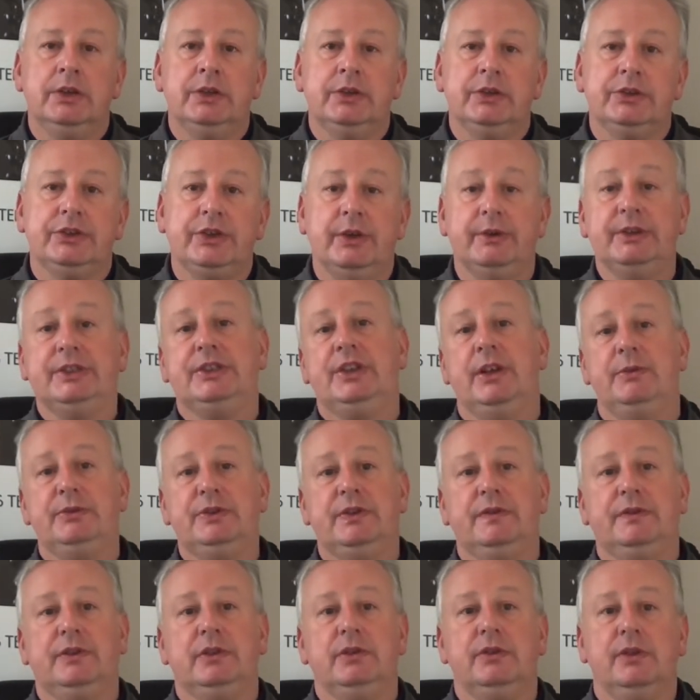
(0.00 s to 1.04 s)
So in terms
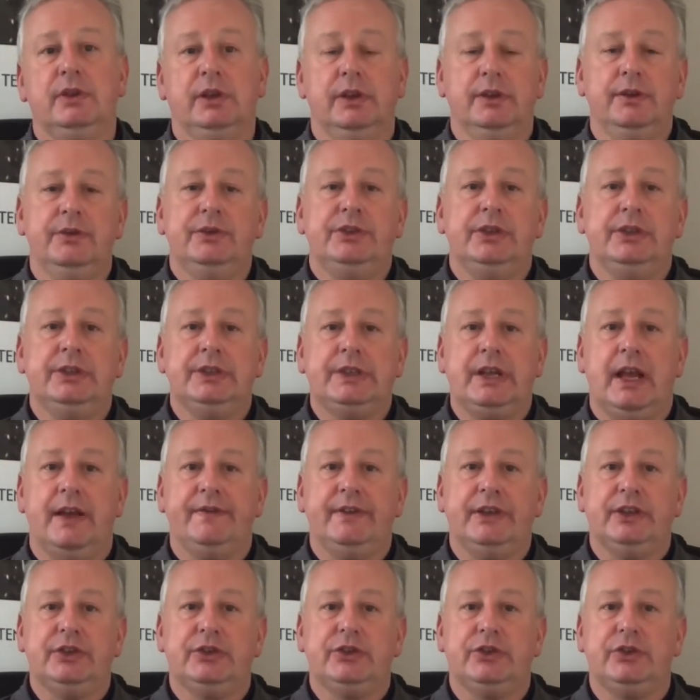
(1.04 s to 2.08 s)
of conclusions,
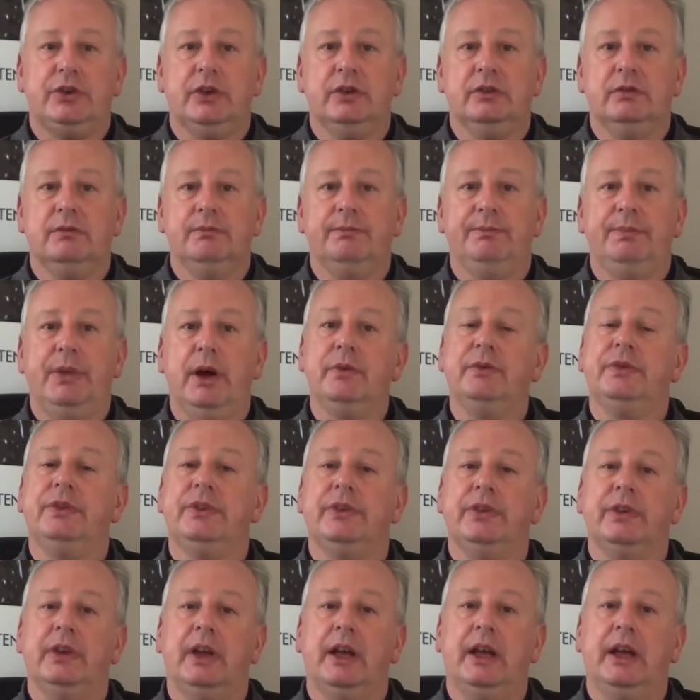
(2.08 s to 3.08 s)
having strung both